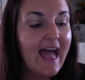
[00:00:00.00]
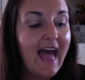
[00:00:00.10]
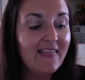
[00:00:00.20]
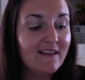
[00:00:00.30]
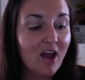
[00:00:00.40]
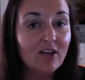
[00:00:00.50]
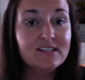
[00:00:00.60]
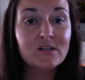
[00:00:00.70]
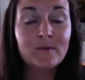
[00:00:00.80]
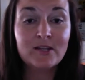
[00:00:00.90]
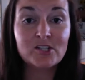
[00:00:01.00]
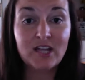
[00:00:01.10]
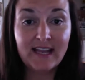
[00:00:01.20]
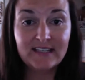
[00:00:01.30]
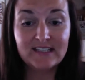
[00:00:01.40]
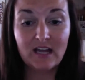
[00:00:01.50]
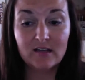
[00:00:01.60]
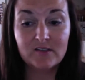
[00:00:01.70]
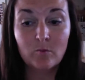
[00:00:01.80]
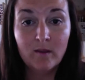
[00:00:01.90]
And then also when you're trying to talk
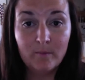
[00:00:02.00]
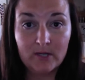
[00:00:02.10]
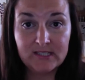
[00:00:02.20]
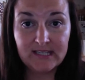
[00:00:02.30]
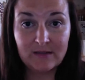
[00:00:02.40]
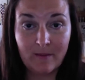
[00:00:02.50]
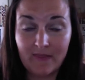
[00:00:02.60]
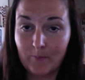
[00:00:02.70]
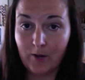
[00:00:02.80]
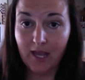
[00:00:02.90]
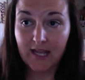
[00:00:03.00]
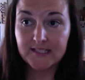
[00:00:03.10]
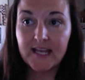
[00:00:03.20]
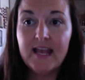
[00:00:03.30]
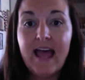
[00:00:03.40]
to one person about the product